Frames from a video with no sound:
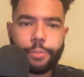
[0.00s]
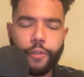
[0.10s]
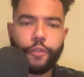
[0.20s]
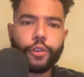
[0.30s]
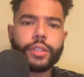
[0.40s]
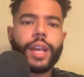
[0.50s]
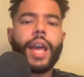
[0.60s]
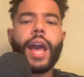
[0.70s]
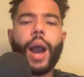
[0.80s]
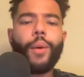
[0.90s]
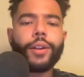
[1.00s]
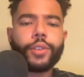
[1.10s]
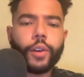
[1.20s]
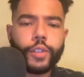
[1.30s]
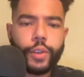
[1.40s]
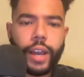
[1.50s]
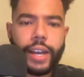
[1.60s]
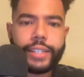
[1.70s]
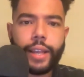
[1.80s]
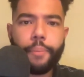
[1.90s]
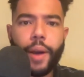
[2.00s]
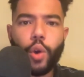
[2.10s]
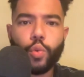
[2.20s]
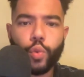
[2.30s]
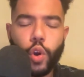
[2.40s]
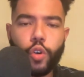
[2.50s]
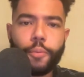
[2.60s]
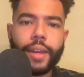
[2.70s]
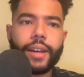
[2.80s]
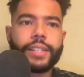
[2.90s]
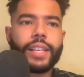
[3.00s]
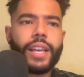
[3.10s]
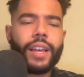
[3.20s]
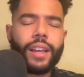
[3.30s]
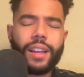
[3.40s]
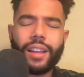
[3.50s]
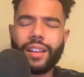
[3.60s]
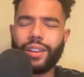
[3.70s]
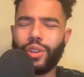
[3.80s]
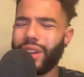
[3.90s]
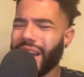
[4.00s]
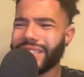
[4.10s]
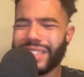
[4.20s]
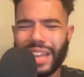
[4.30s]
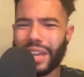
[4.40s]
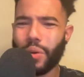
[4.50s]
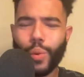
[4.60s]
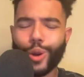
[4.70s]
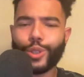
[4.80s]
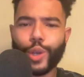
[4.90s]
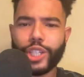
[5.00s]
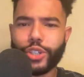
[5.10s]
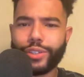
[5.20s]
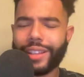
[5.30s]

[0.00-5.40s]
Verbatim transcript: But first, I want to talk to you guys about Rhone because do you guys like wearing dress shirts?